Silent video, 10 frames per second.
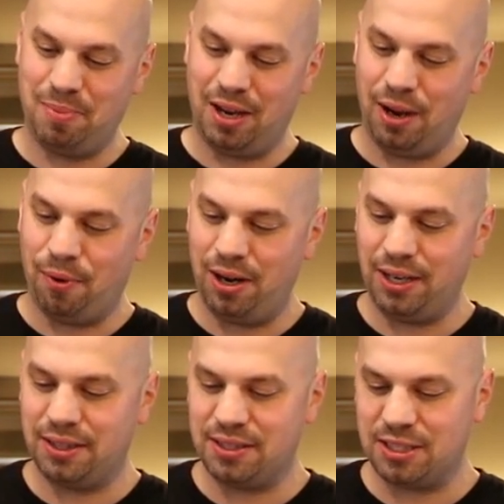but I wanted
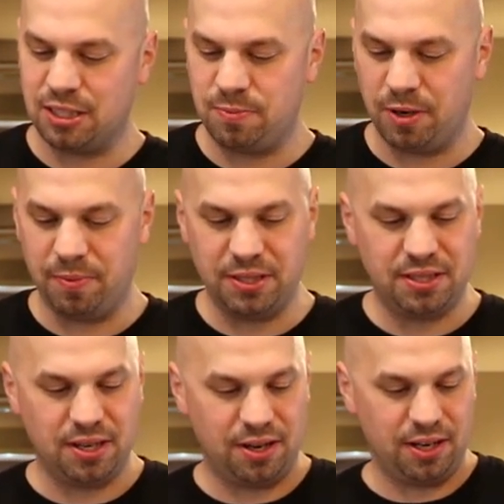to get this experiment
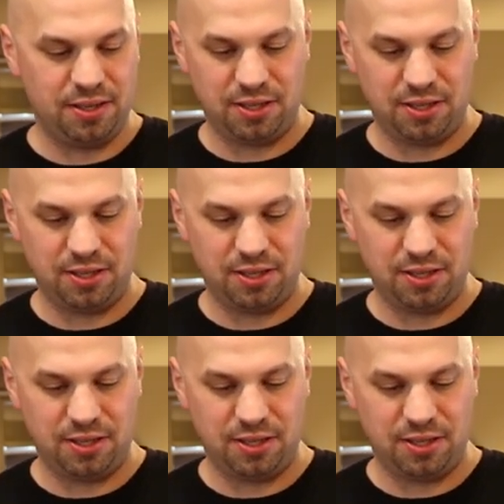started.